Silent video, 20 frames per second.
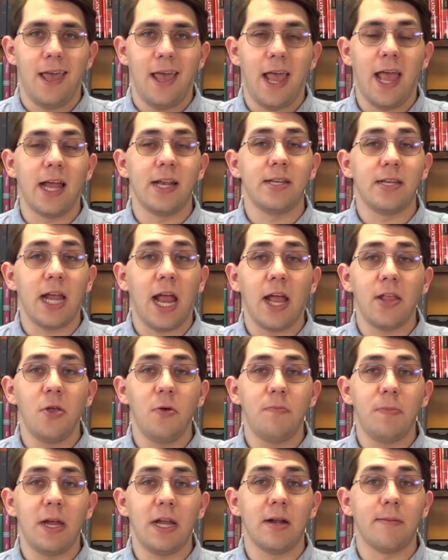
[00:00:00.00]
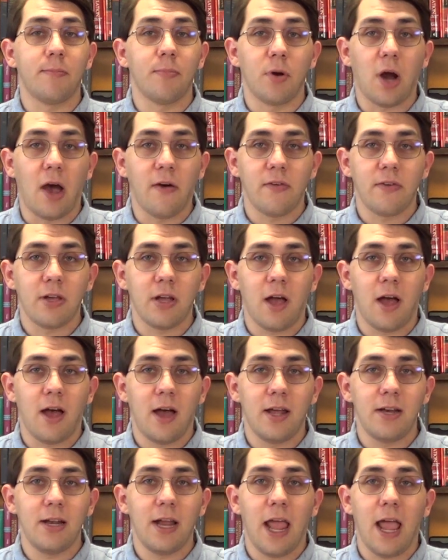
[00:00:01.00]
And Daniel, being a prophet of
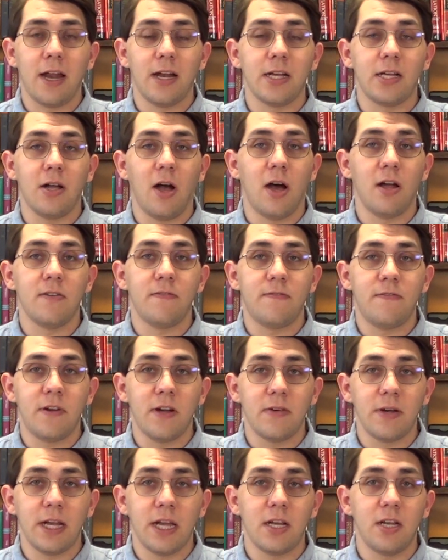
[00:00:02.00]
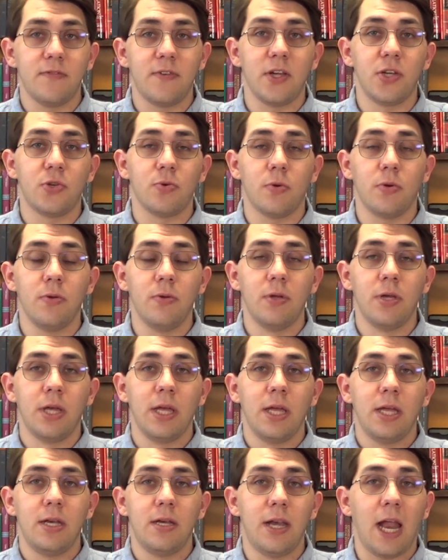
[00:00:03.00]
God and a God-fearing individual,
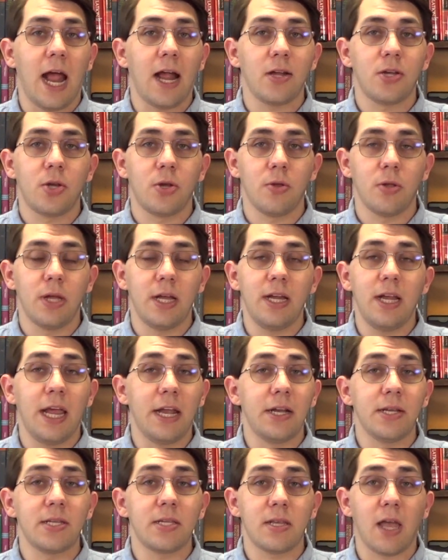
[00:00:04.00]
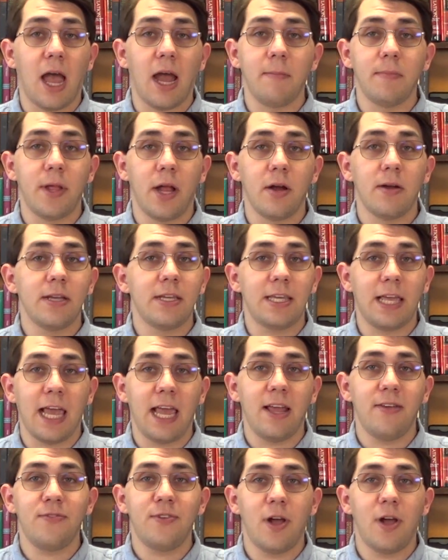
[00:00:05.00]
naturally, in his time there, gave